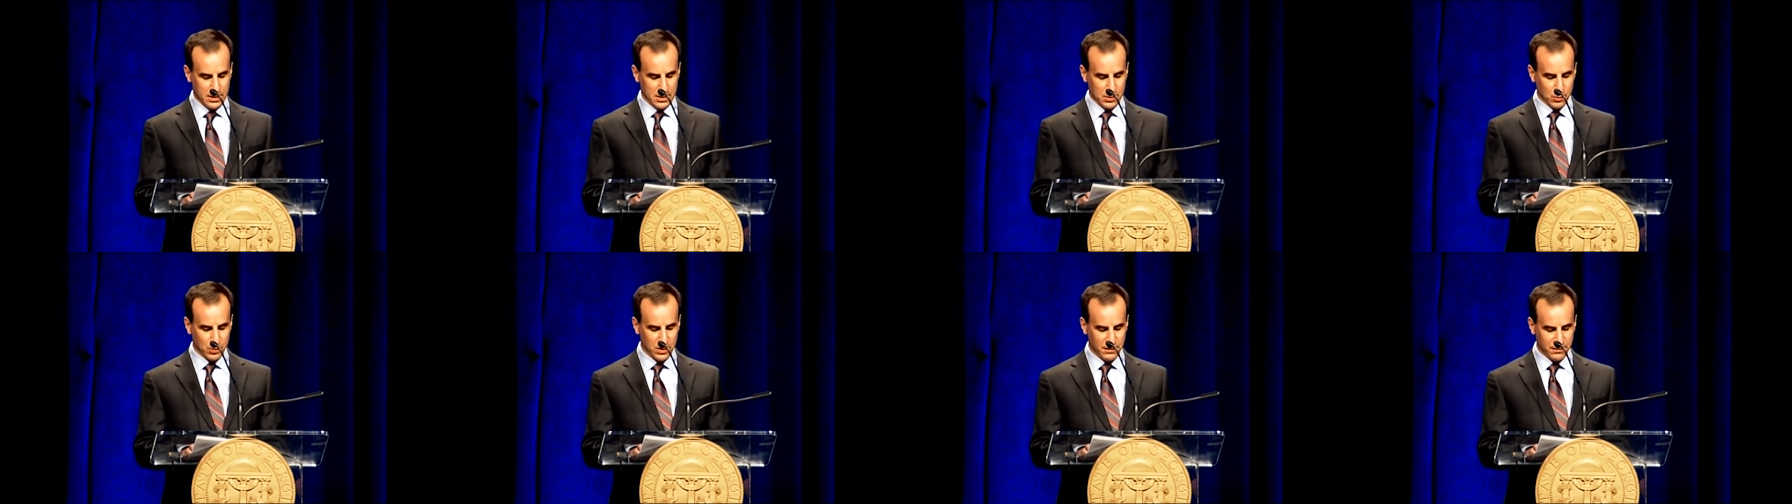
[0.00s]

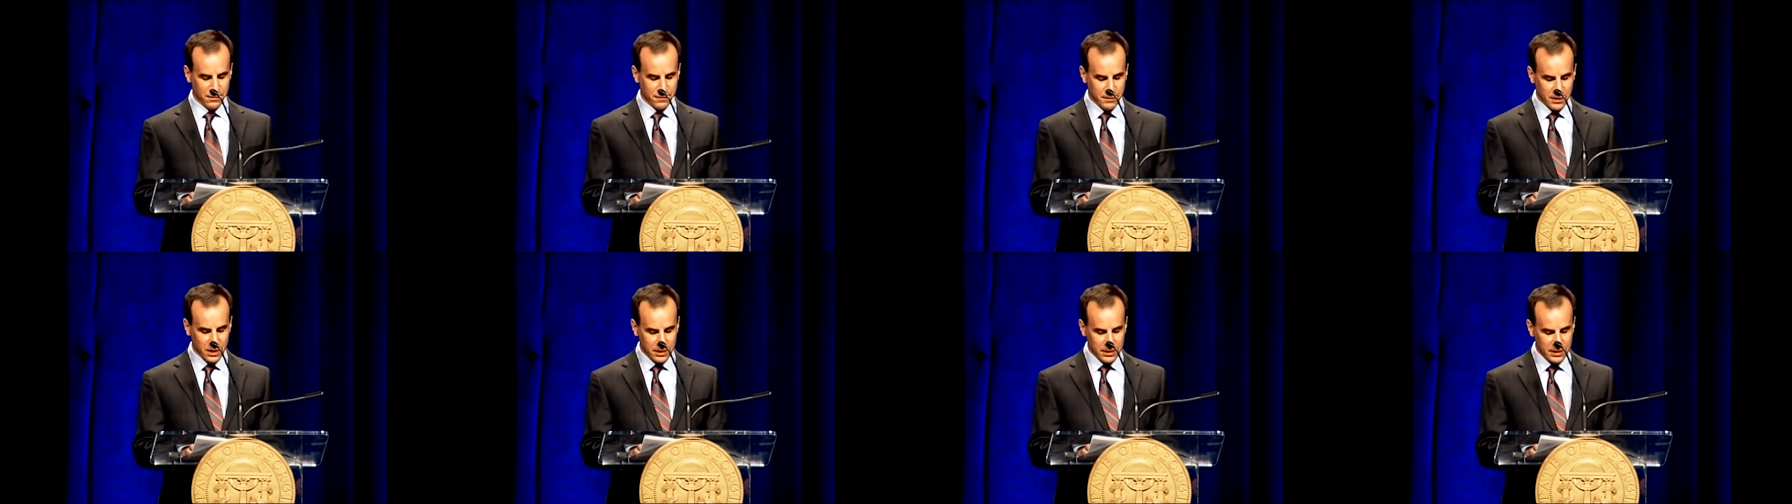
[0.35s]
we have
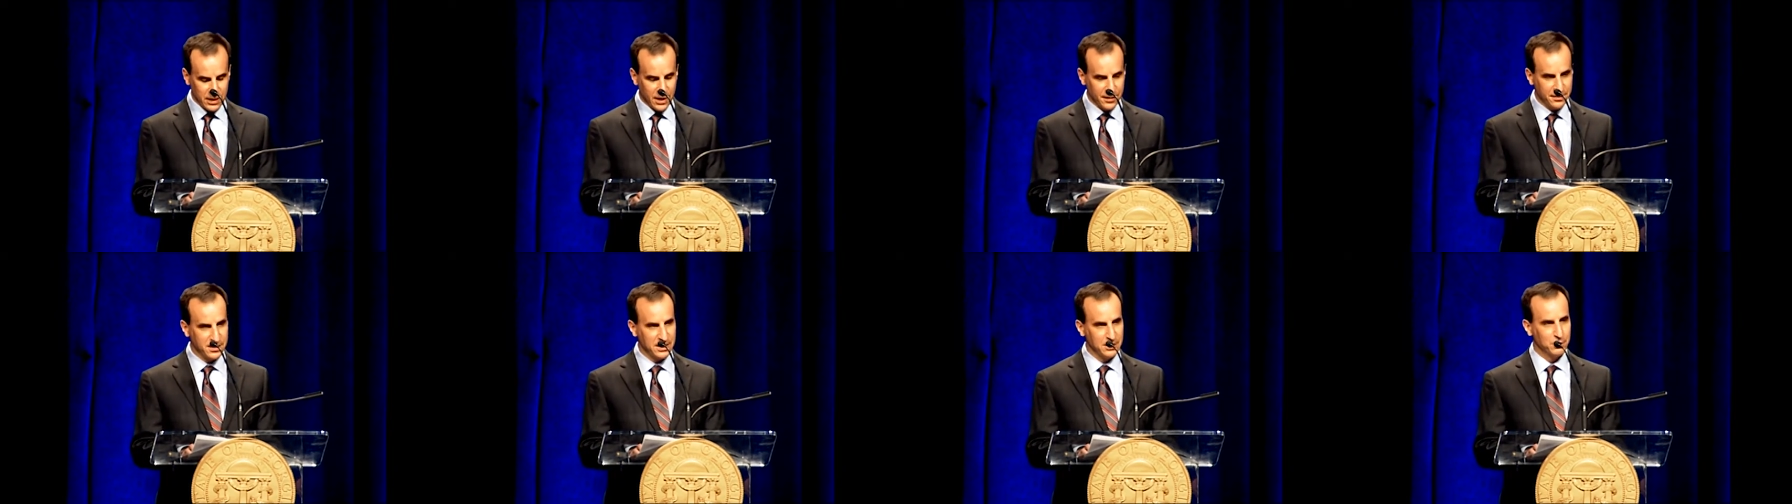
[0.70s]
felt
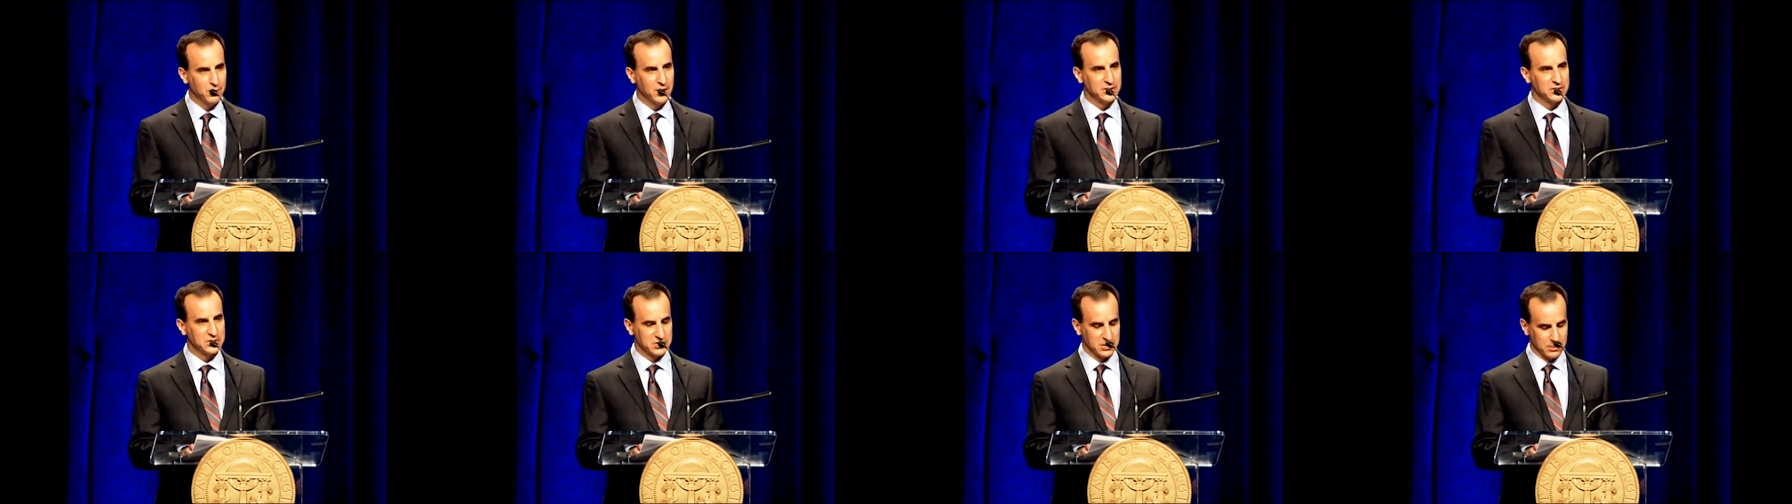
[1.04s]
nothing
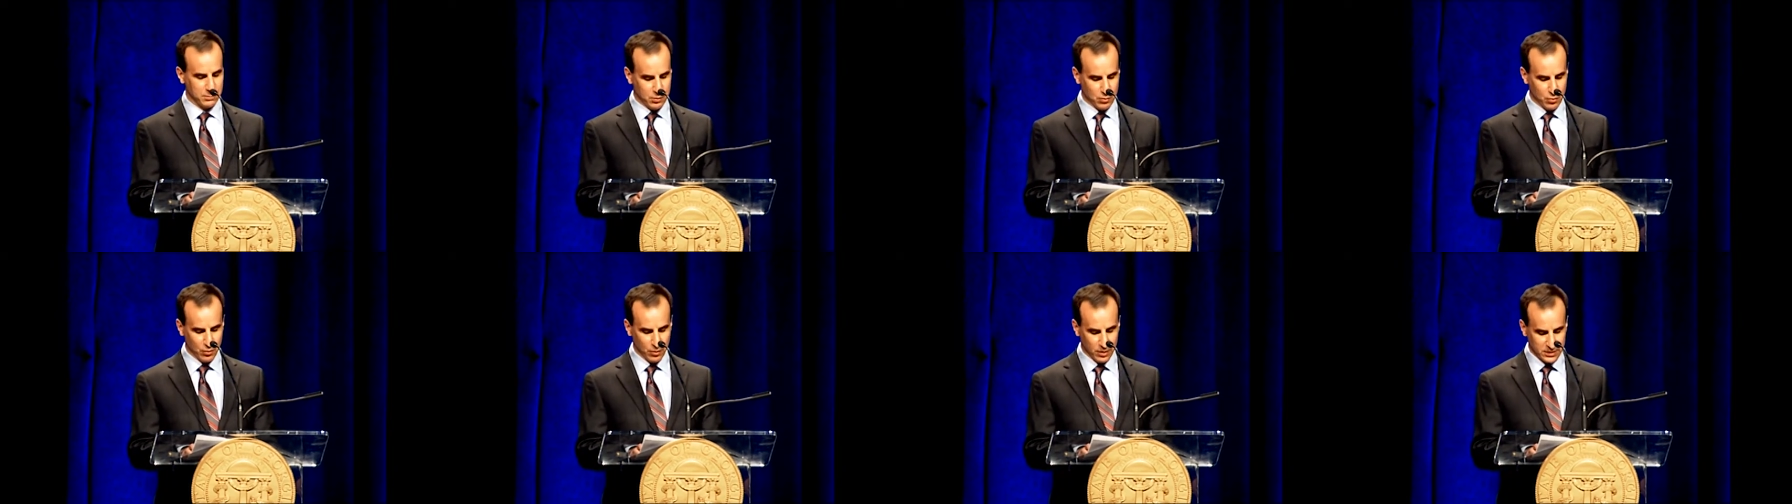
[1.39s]
but
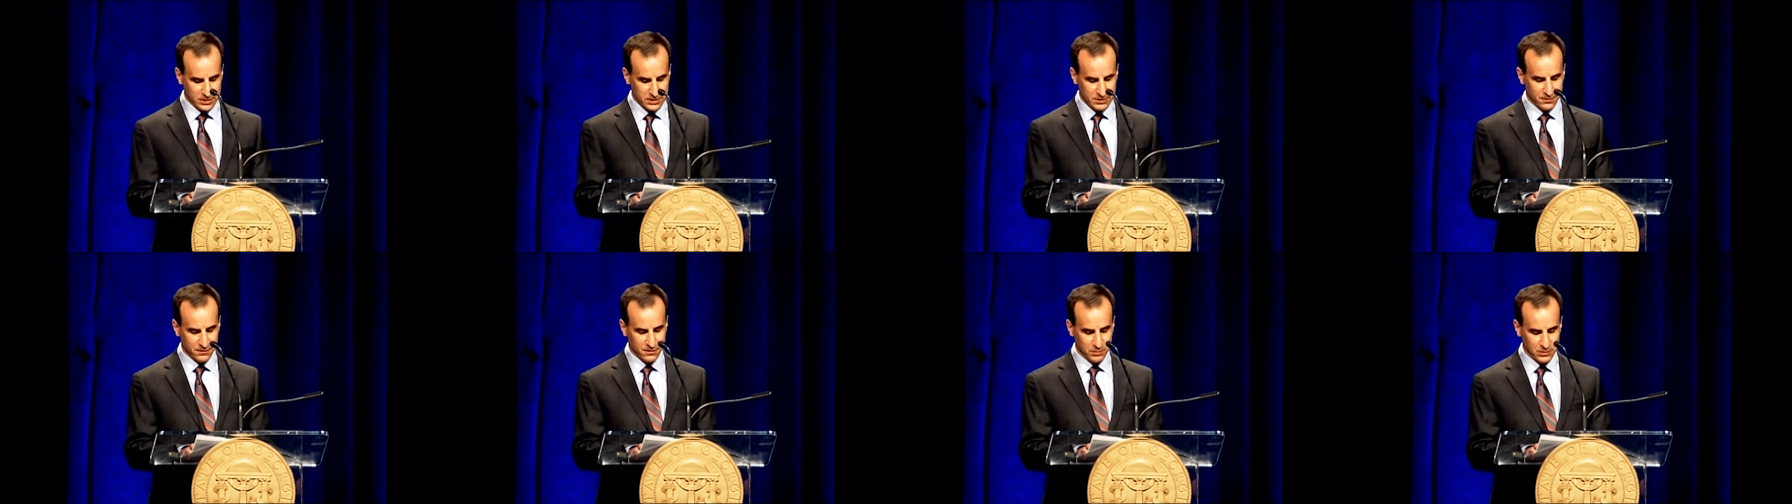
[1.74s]

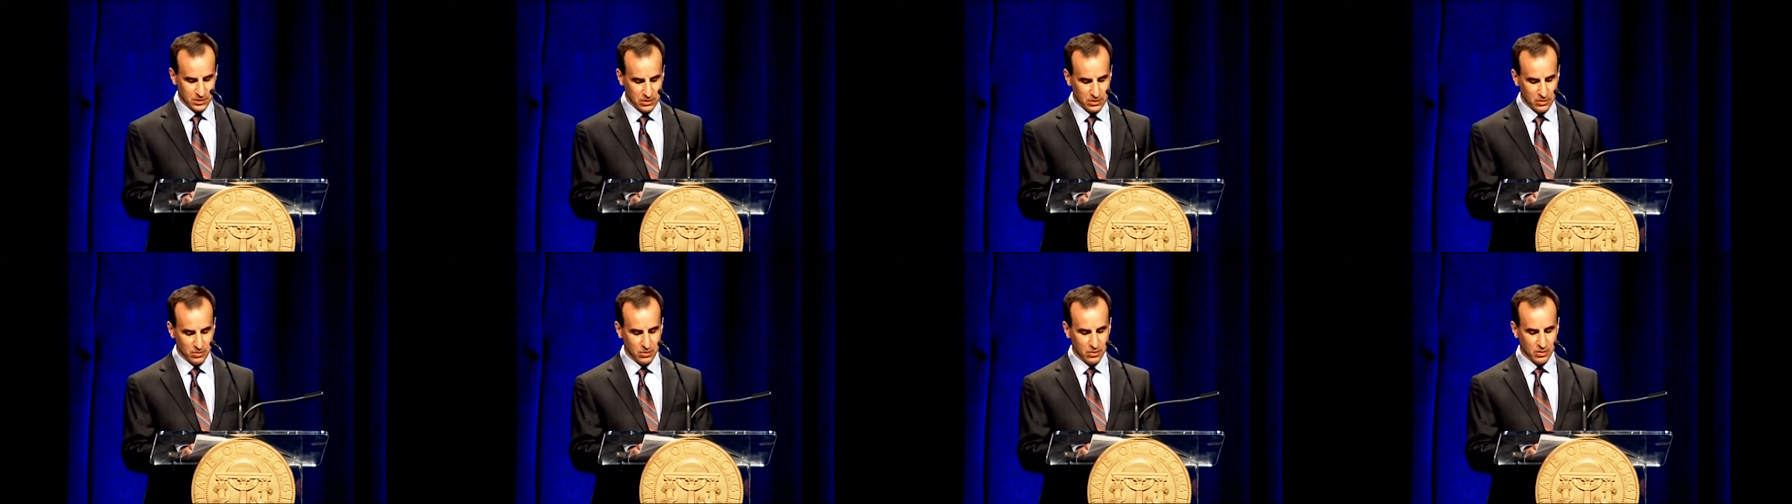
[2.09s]
support from the
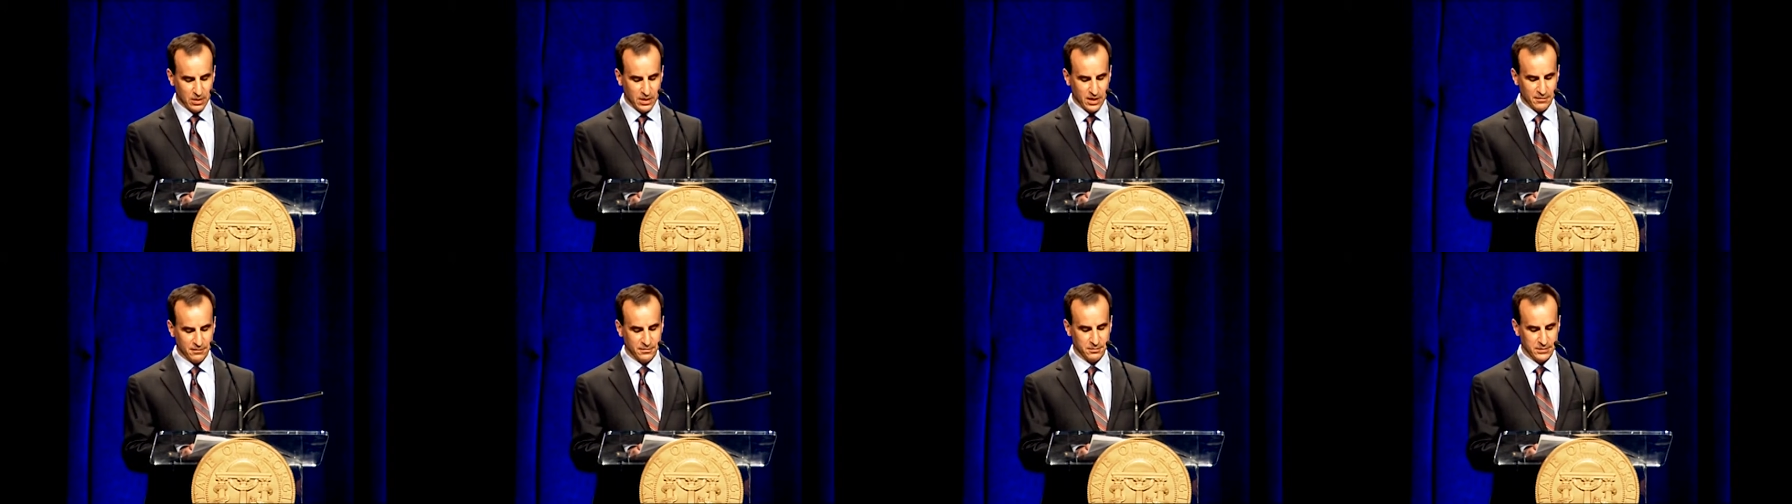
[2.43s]
local
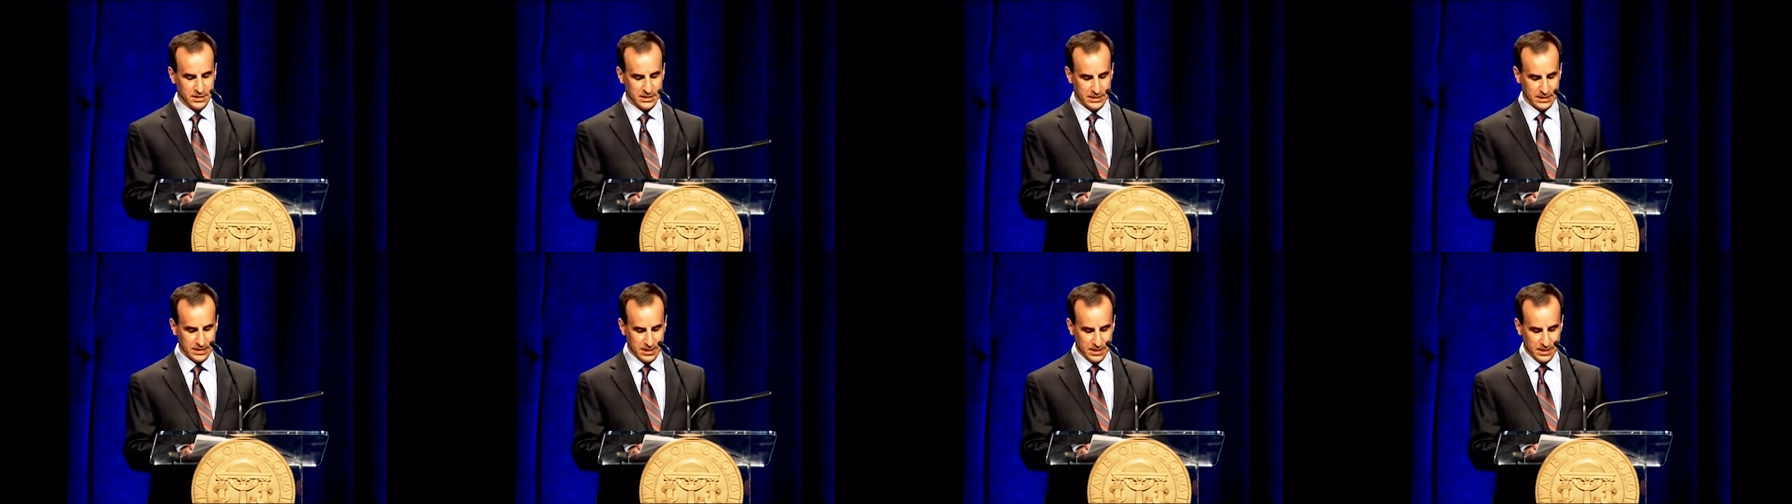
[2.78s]
government.